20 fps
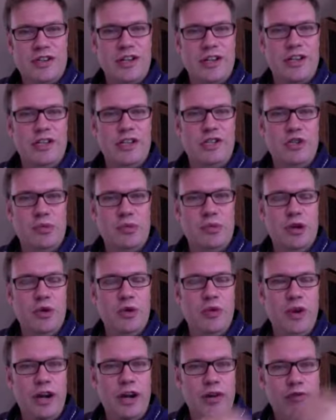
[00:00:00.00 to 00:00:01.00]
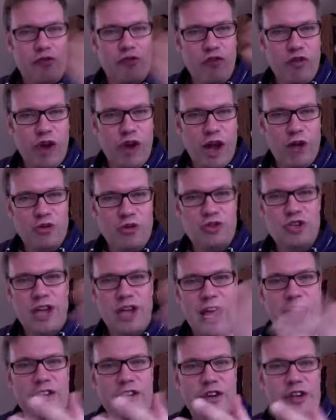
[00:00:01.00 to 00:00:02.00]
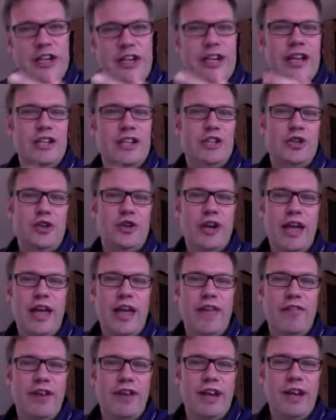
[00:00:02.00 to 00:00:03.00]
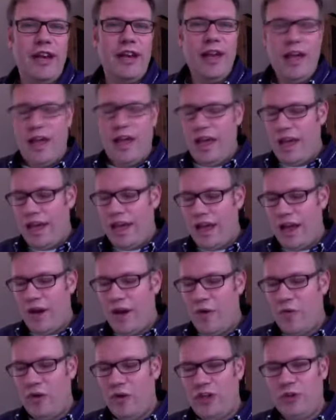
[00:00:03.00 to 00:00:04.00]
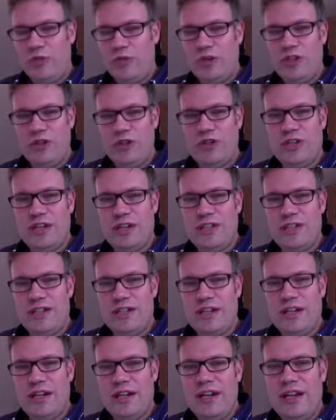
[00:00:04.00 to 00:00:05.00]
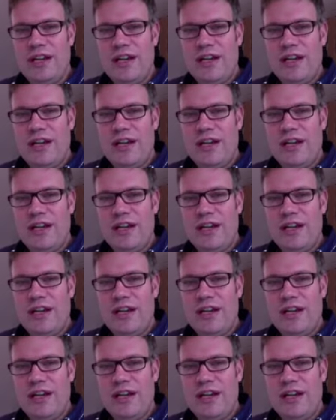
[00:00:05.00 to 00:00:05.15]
Like, you should be aware of frowns, agony that you're having when you're testing,